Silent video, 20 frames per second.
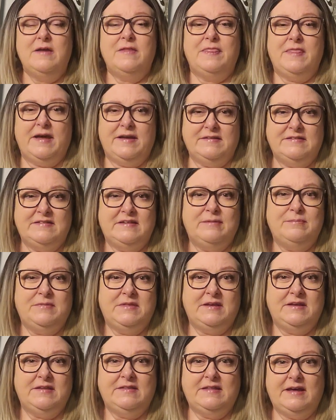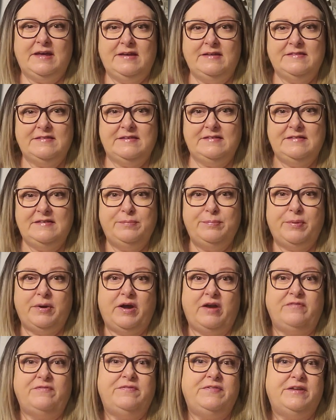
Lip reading: That's something that is a tip-off